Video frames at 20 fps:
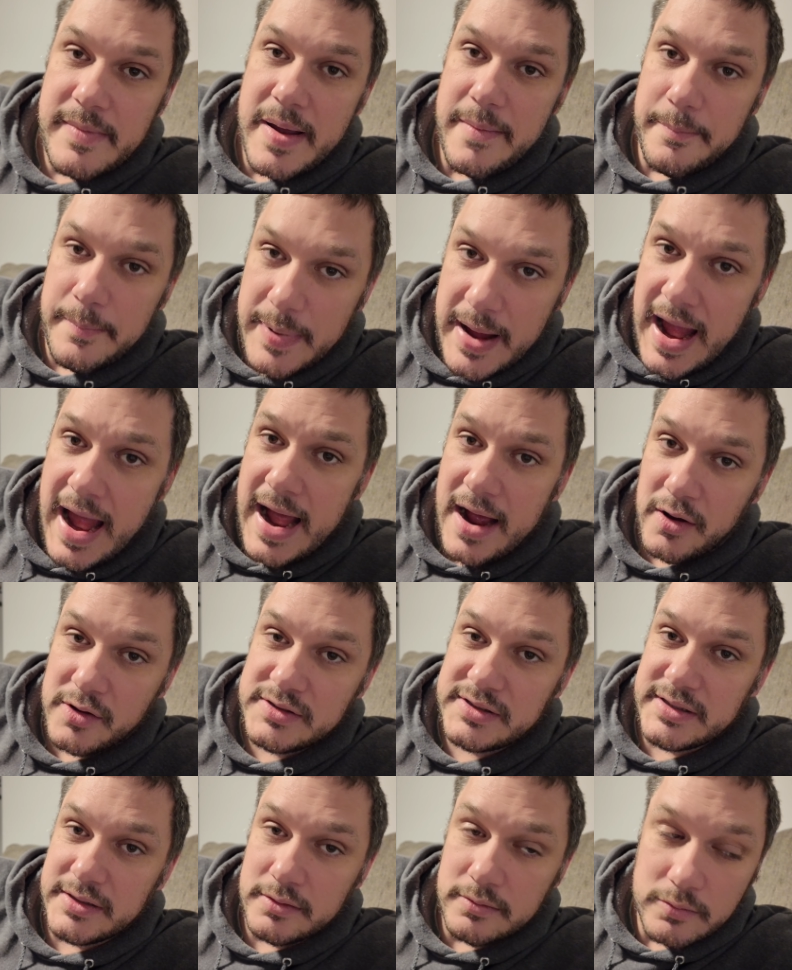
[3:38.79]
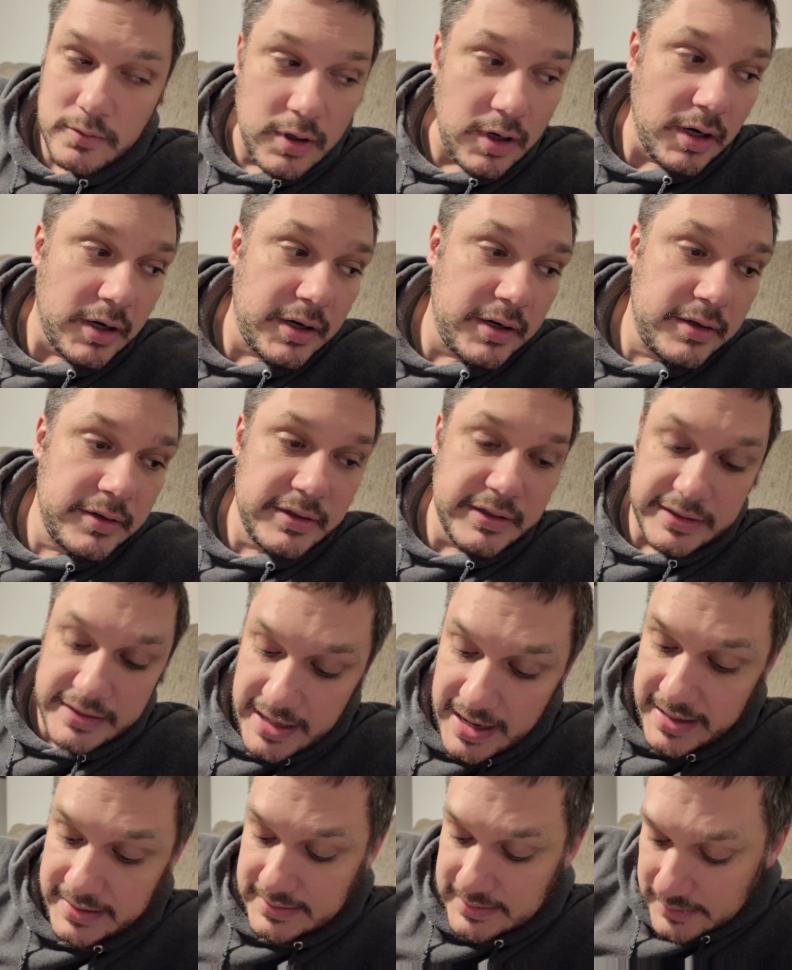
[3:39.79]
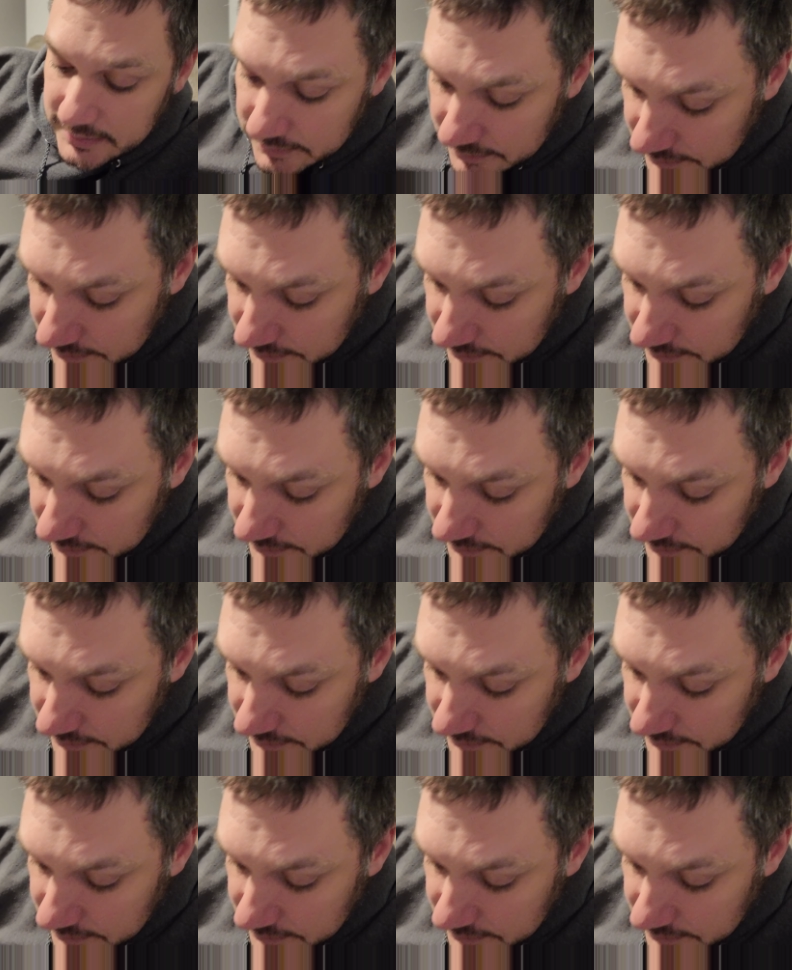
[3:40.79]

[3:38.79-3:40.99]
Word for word: my bat house didn't work yet.